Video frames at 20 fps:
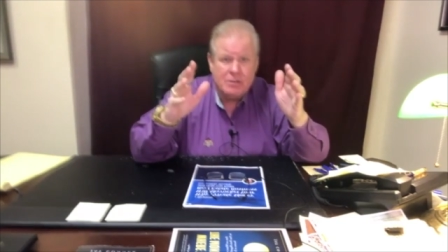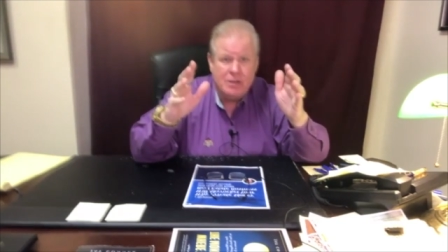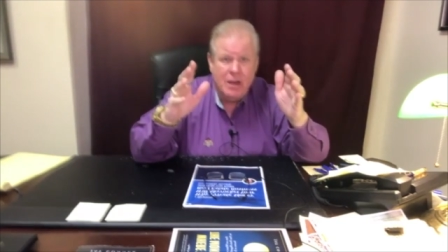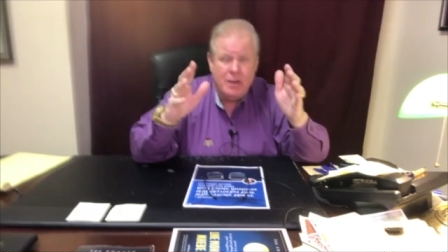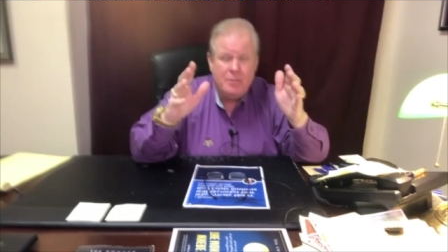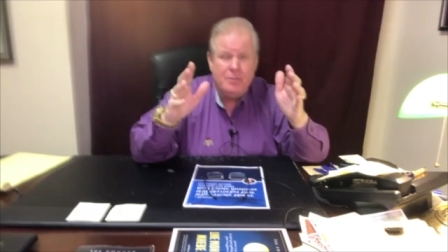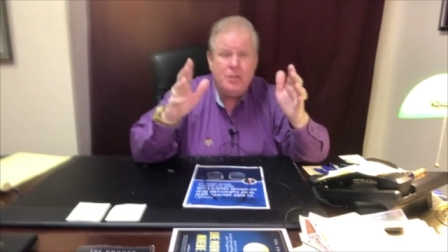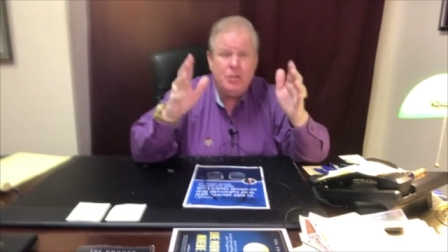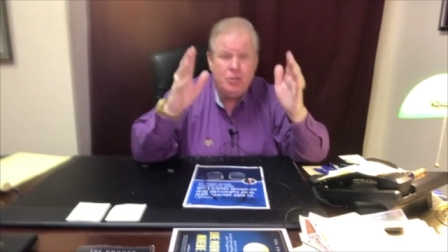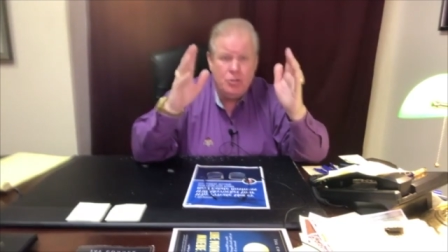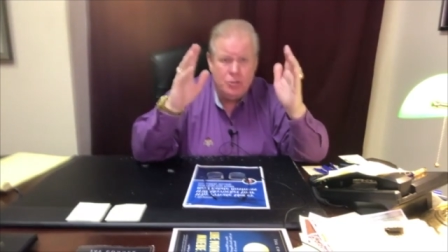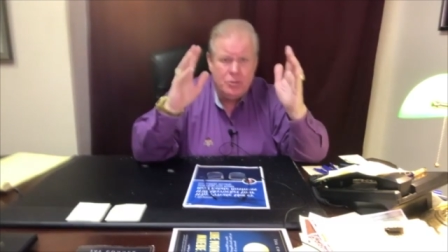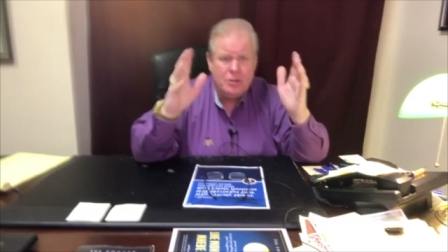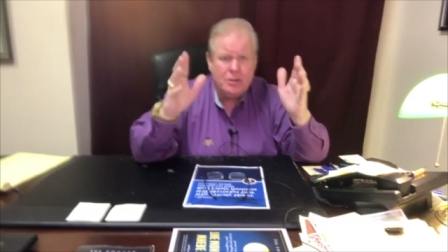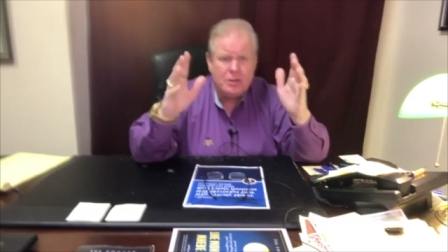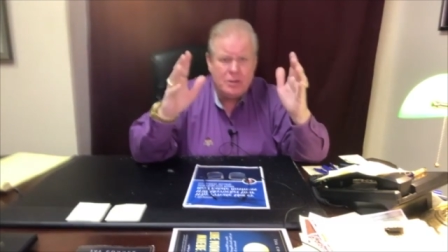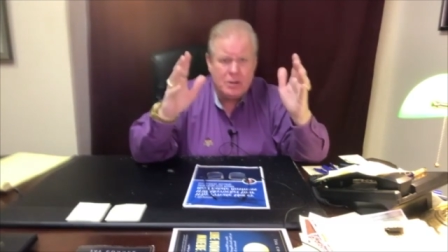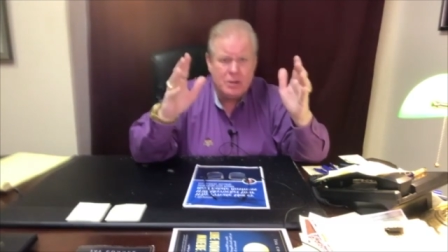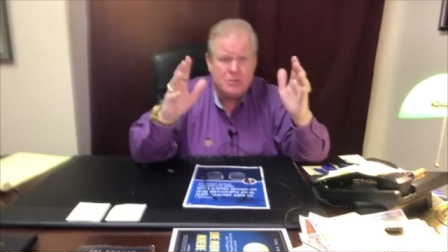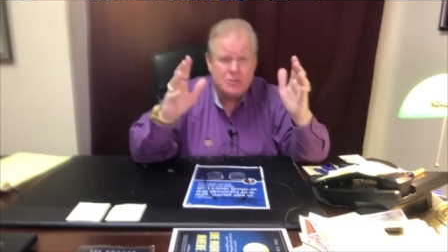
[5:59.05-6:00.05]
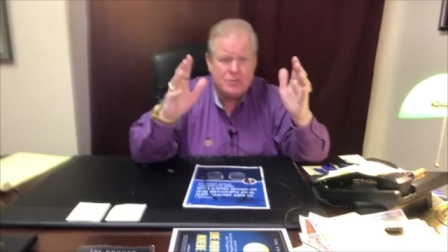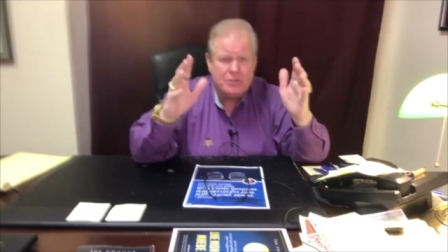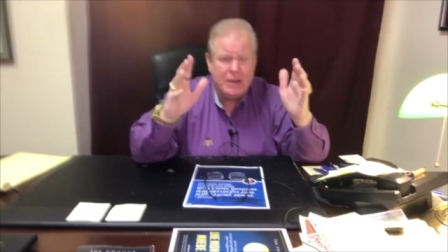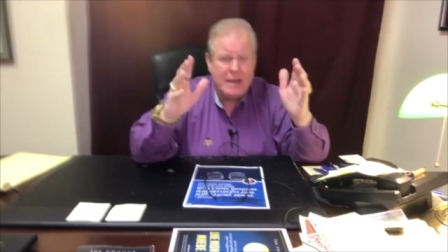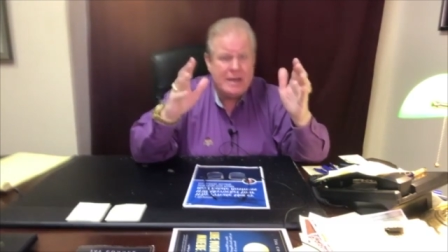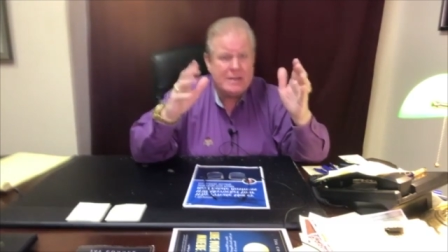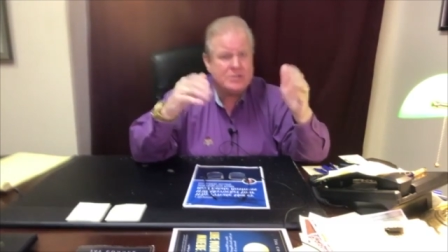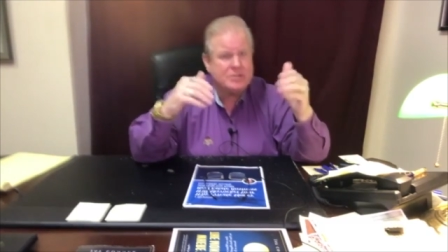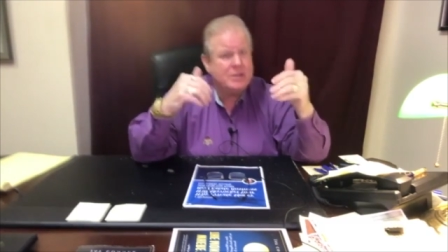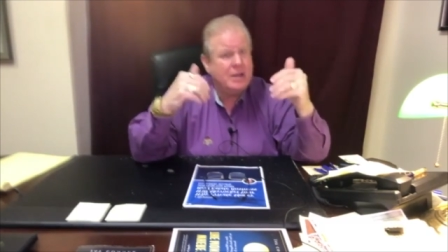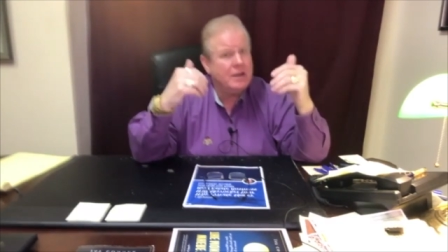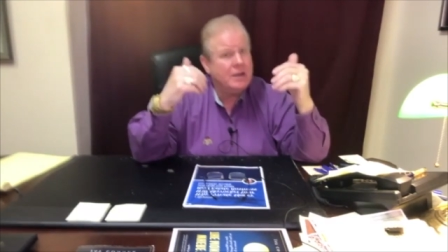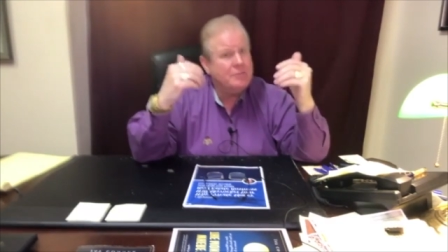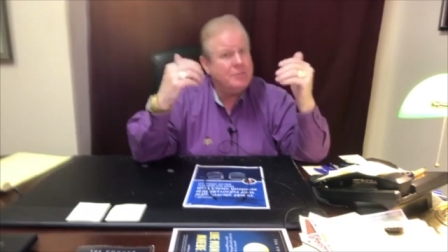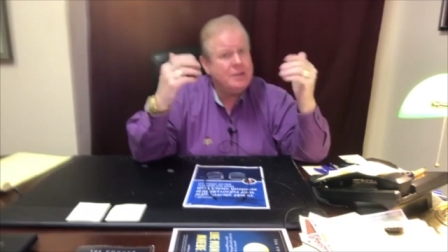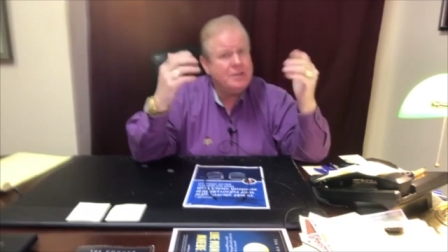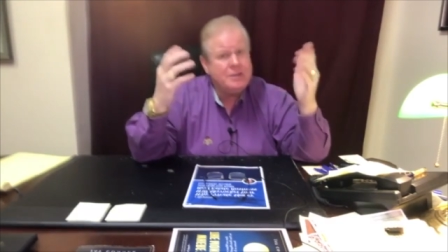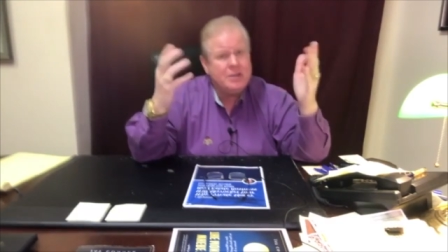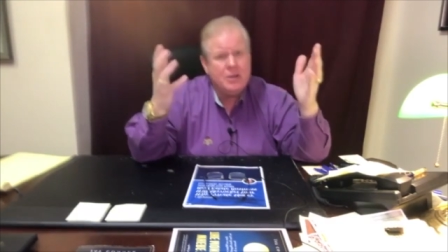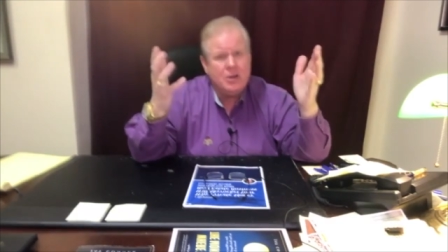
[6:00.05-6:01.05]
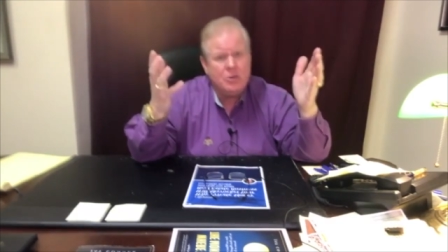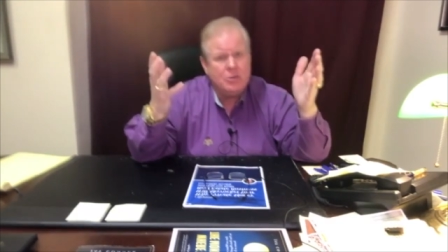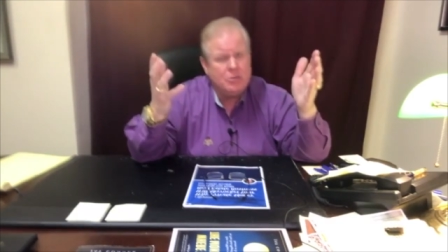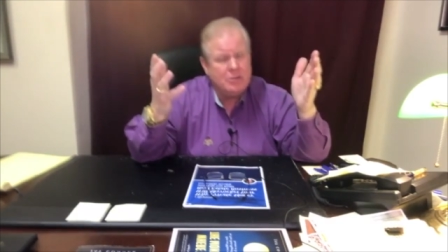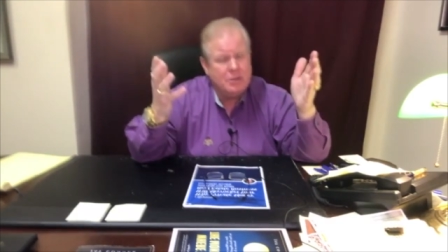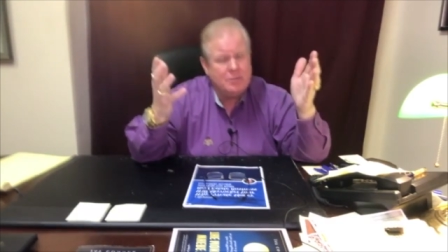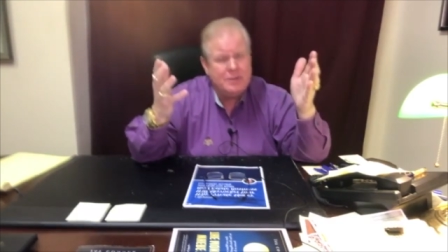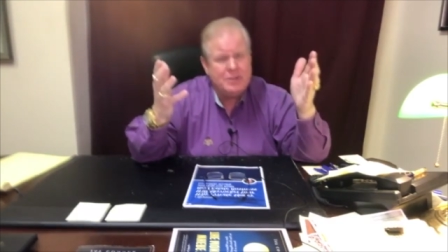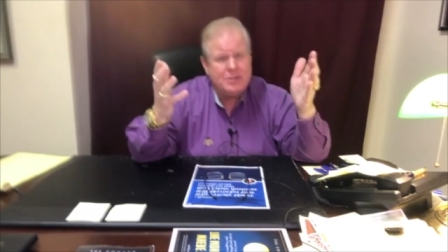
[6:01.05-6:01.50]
I mean, you can close fast. Now, let me tell